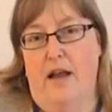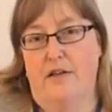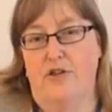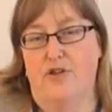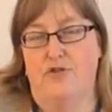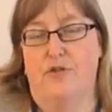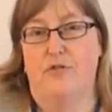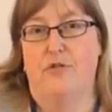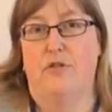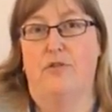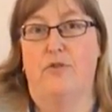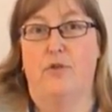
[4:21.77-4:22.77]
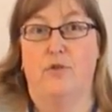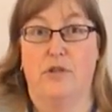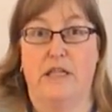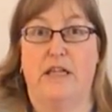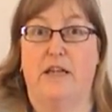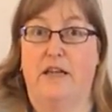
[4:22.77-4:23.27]
I had a stroke
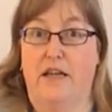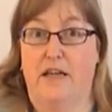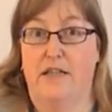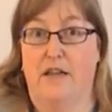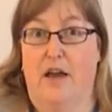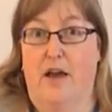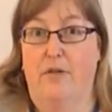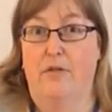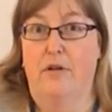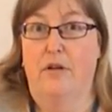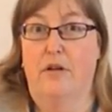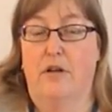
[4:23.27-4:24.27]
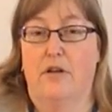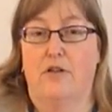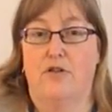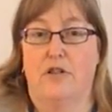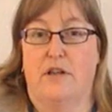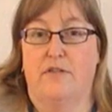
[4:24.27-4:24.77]
14 years ago,
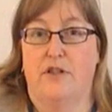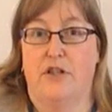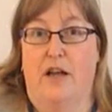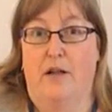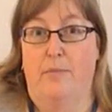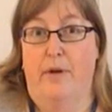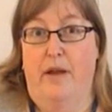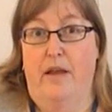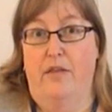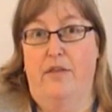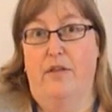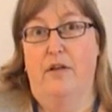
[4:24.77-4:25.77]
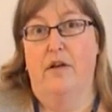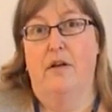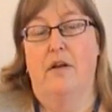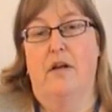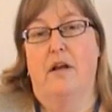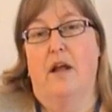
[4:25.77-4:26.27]
just after
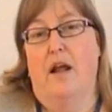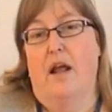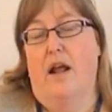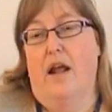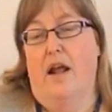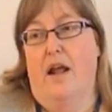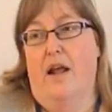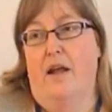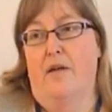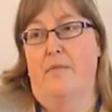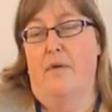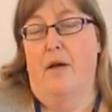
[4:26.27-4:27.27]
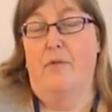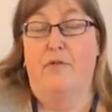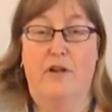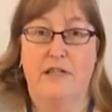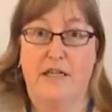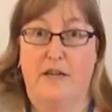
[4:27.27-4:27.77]
childbirth.
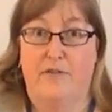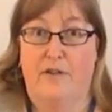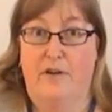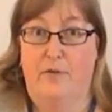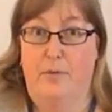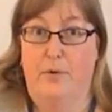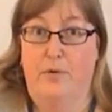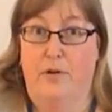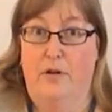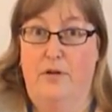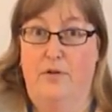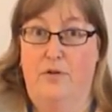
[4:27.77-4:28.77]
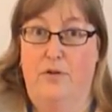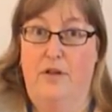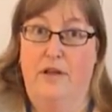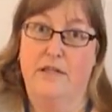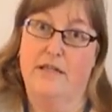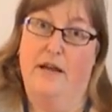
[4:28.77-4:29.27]
Um, I'm a volunteer for Liverpool
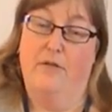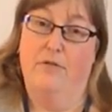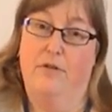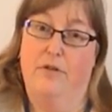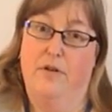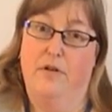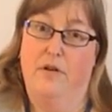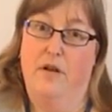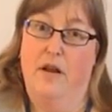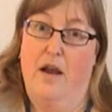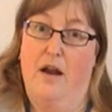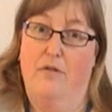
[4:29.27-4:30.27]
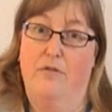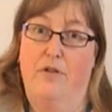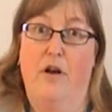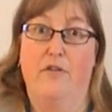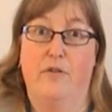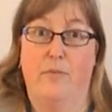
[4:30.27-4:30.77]
North and South,
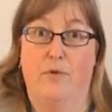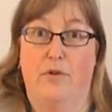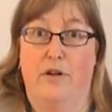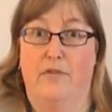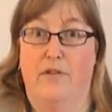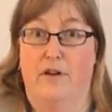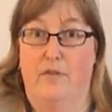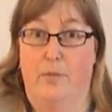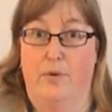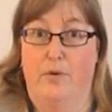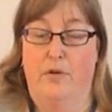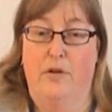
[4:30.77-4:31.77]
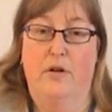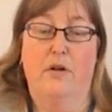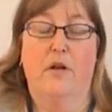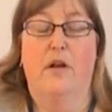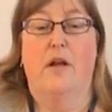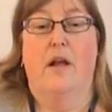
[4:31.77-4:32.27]
and I run the coffee morning for
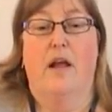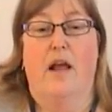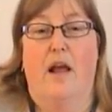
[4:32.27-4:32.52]
Liverpool.